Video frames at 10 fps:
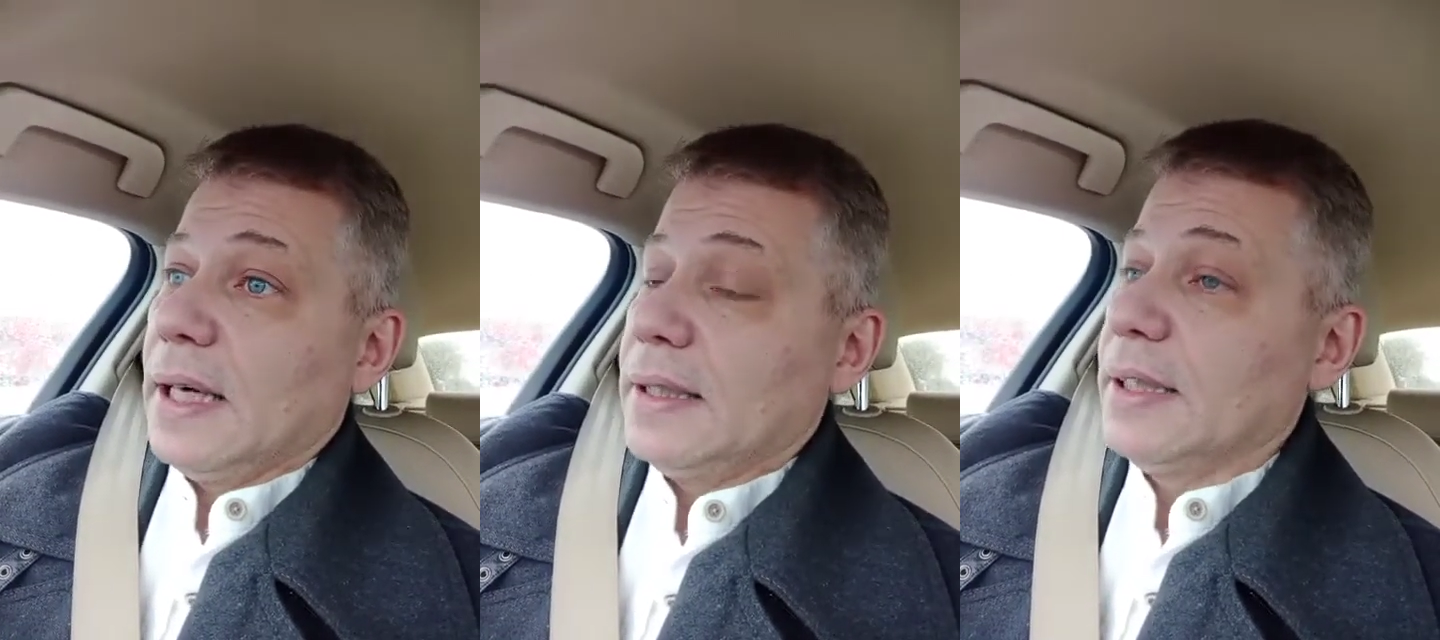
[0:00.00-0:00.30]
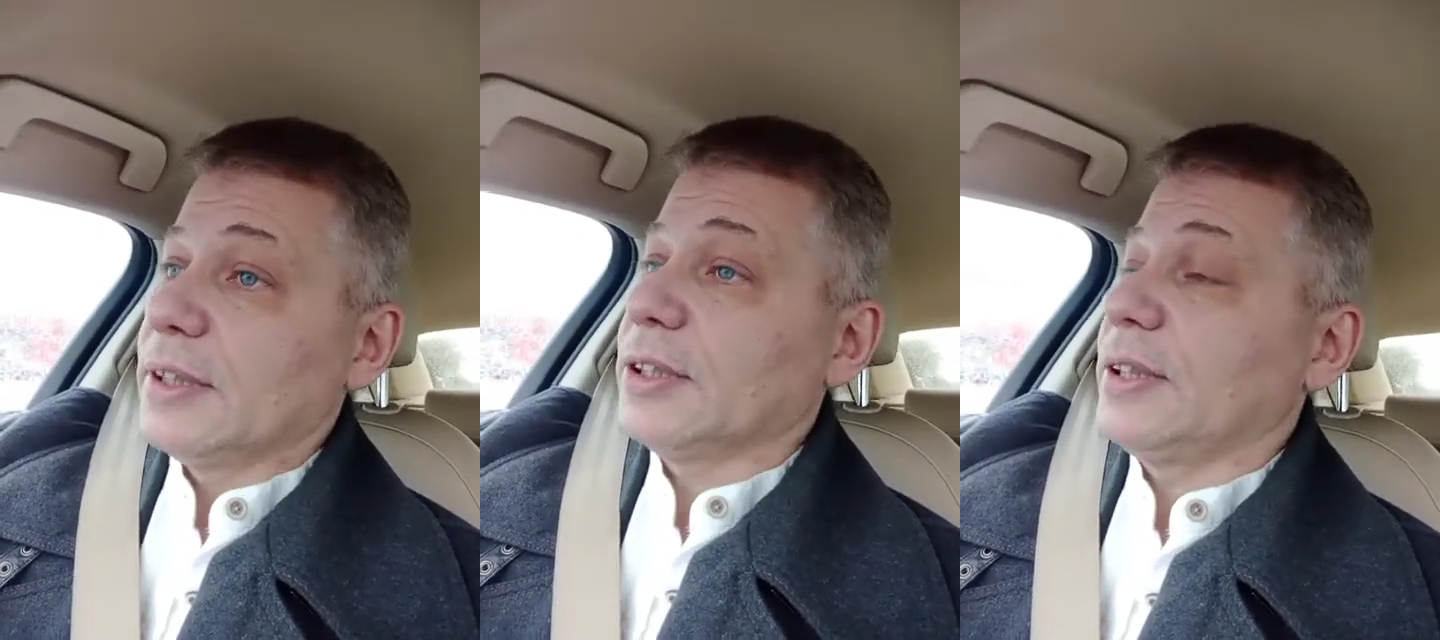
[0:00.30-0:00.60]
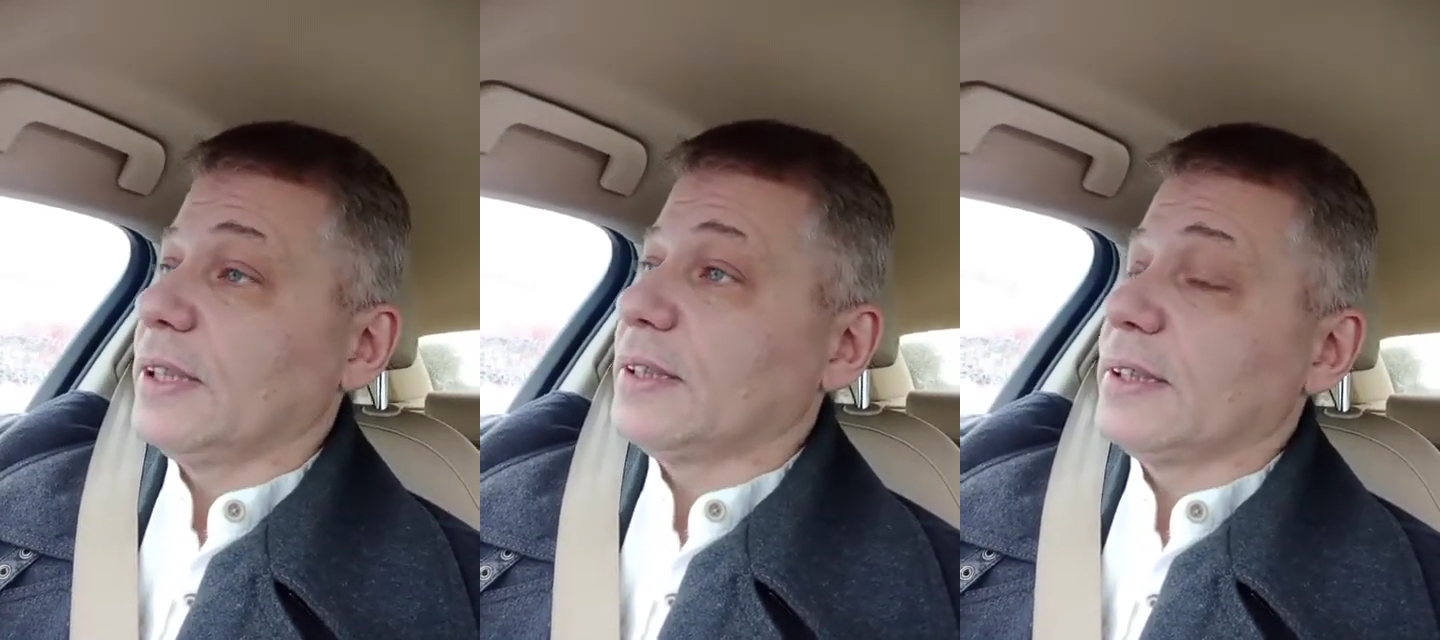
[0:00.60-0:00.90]
and
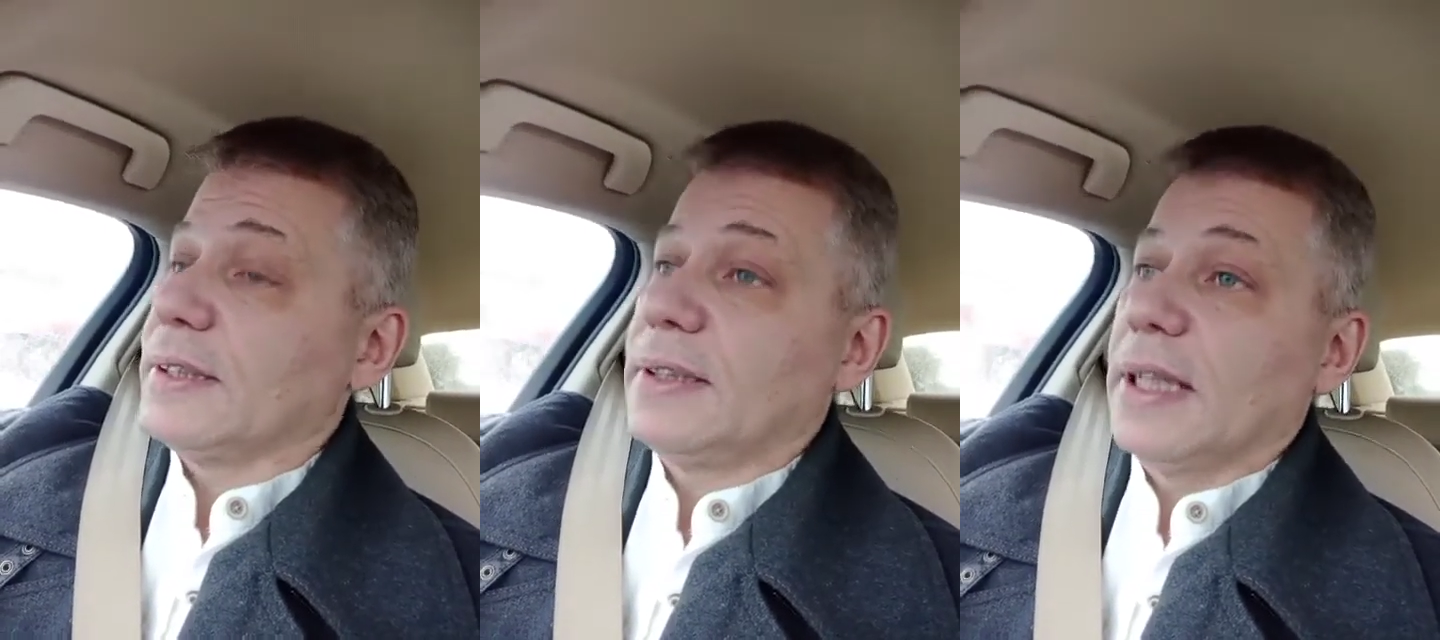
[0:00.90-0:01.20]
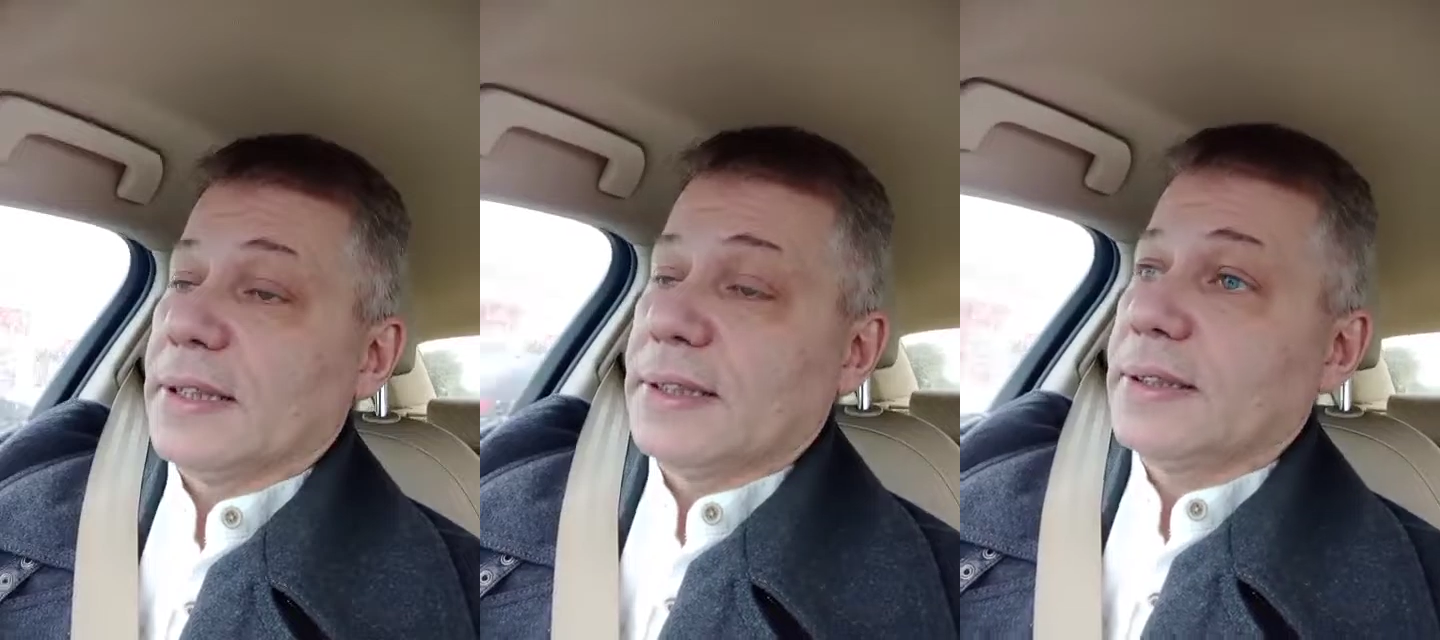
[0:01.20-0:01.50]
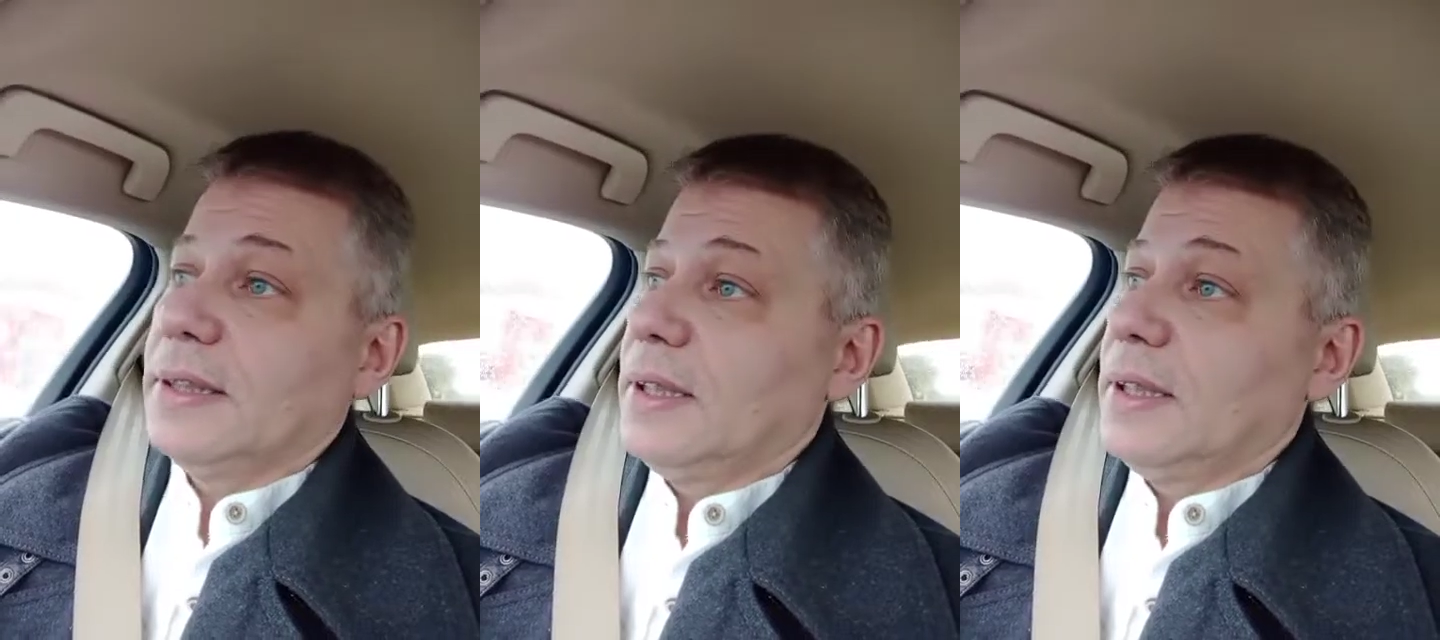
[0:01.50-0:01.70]
this is just